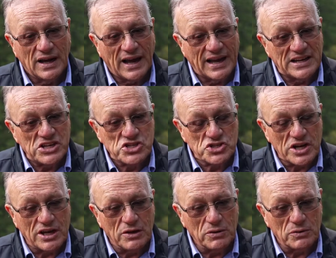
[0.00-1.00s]
And each
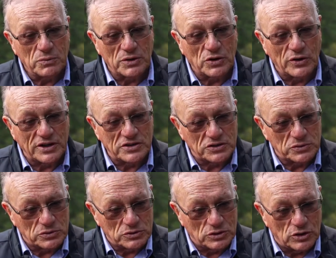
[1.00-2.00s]
day we're going to
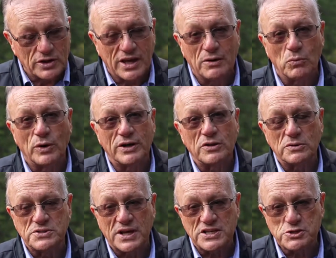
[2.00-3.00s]
look at one of
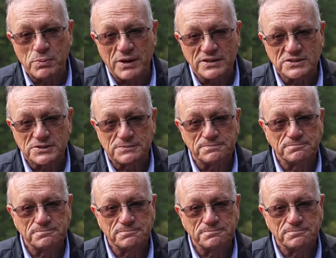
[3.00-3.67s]
those aspects.